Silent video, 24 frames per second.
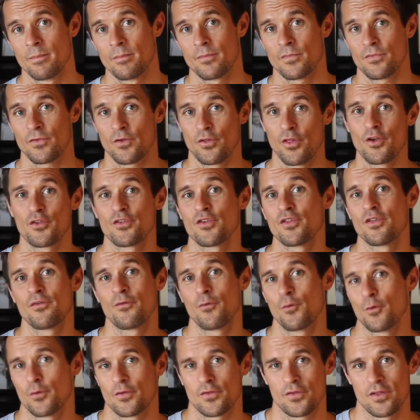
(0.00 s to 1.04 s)
So those are the
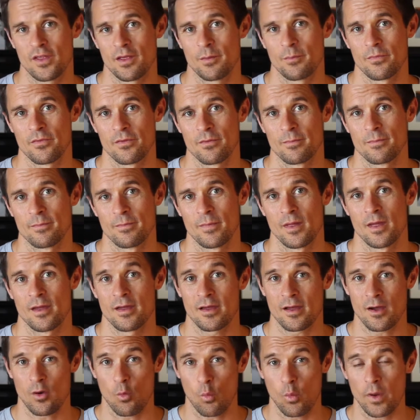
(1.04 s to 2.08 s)
4 steps.
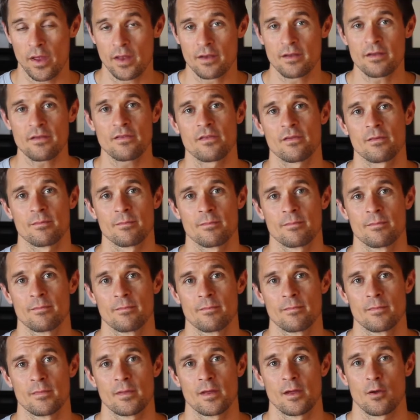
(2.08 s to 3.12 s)
Awareness,
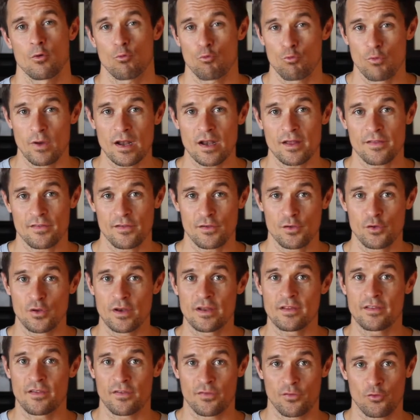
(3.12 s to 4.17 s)
realizing you
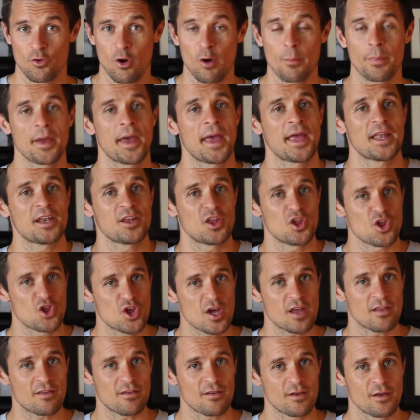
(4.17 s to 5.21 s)
need to stop and
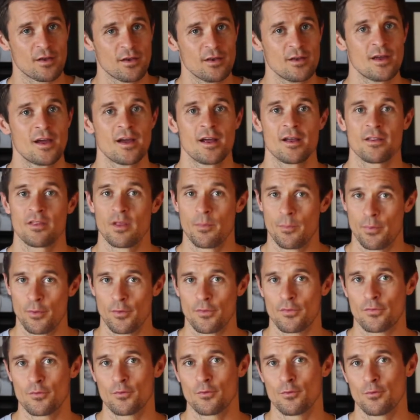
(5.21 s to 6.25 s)
inject in the
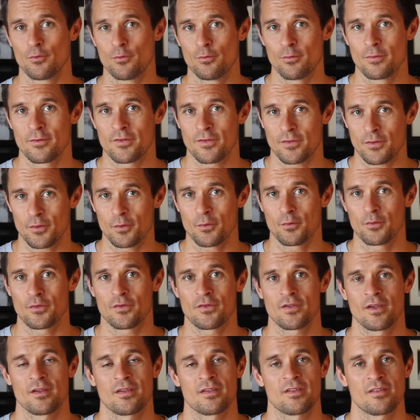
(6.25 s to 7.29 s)
personal
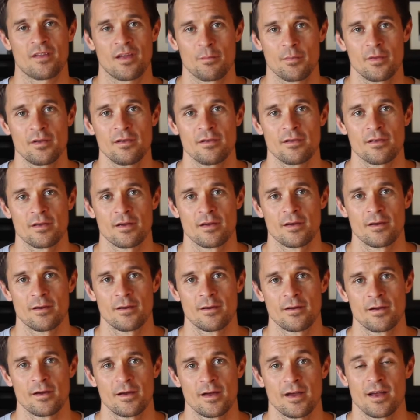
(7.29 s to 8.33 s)
skills statement.
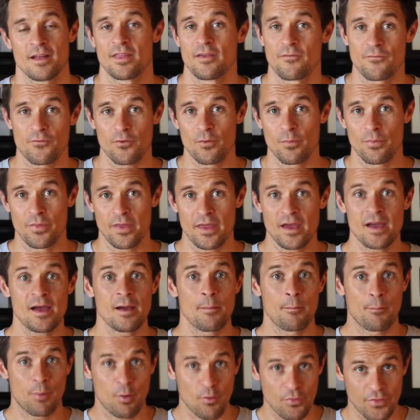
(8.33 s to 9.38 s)
Then from there,
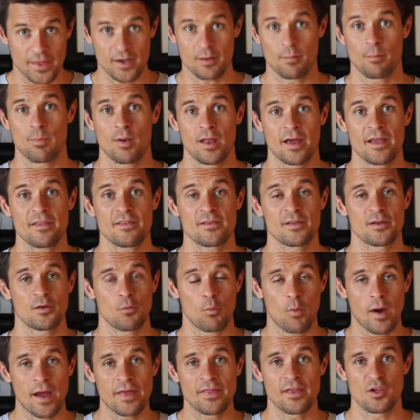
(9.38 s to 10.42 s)
put that in place in a
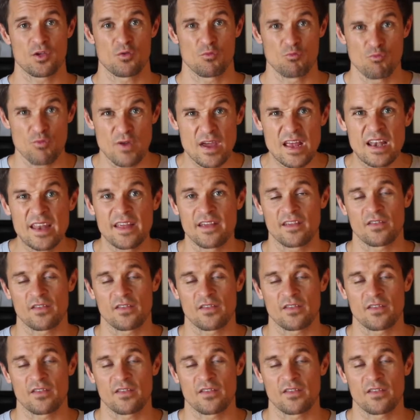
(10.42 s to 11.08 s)
way that really